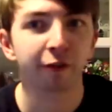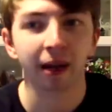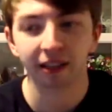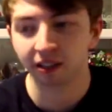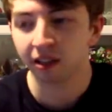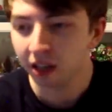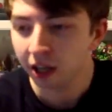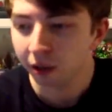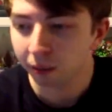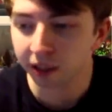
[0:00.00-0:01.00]
Madden,
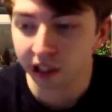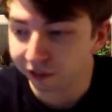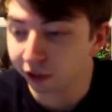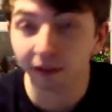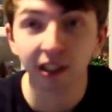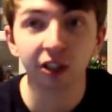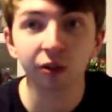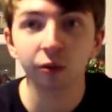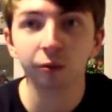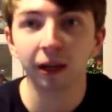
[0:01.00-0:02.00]
which if you're
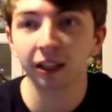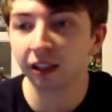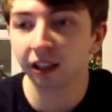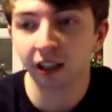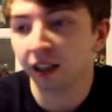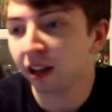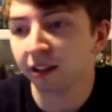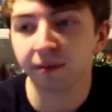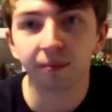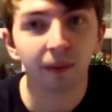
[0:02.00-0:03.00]
into Madden, like I,
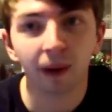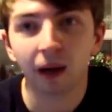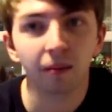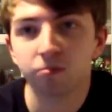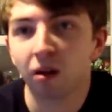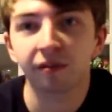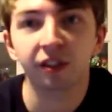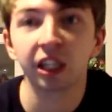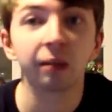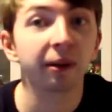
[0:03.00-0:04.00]
I I've
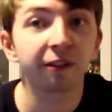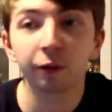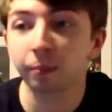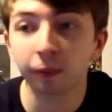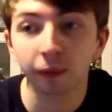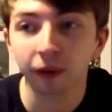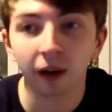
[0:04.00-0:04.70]
seen a bit of football.